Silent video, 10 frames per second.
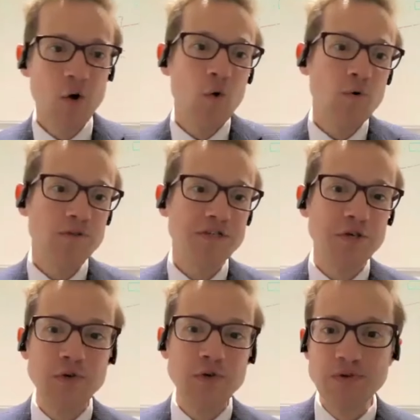or
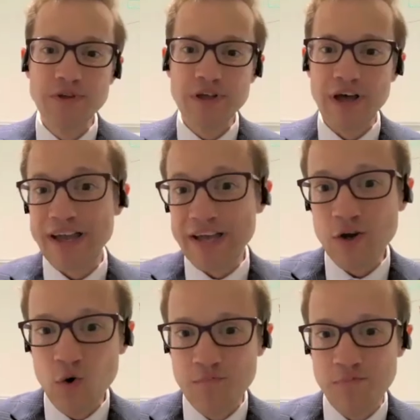to uh,
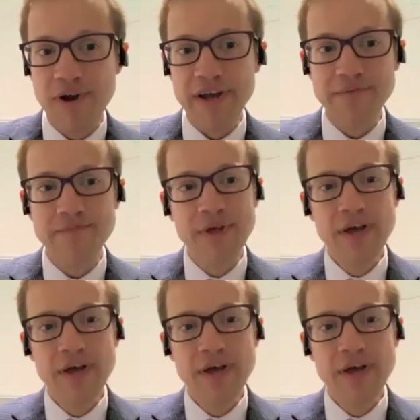incorporate